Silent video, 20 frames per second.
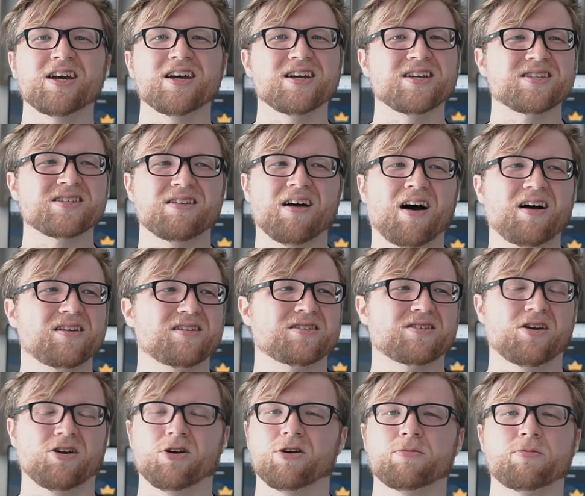is not
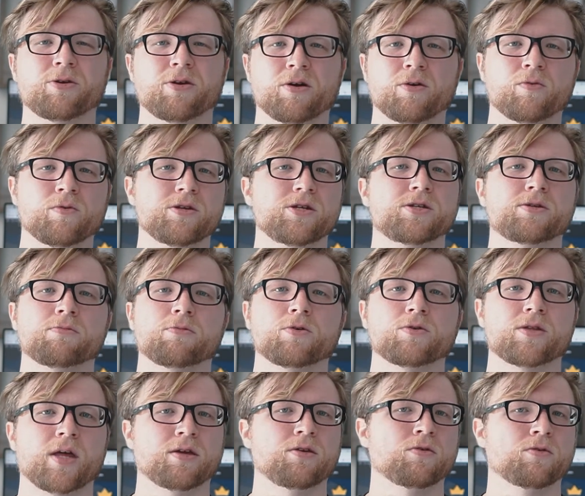terribly
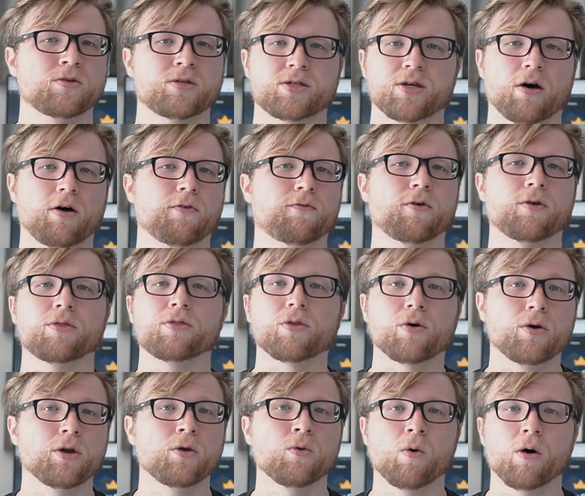unreasonable that you'll sell it for
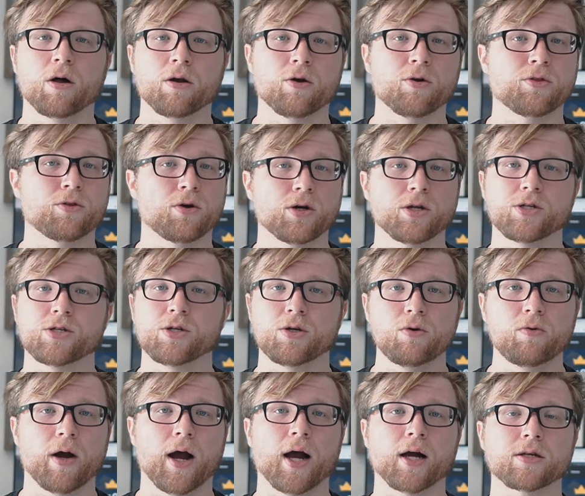31 or
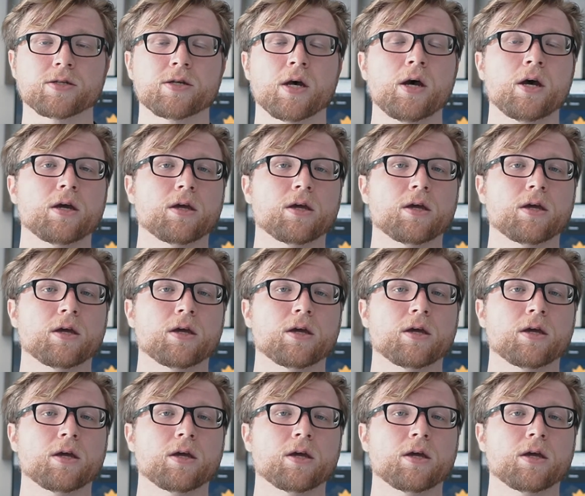32x,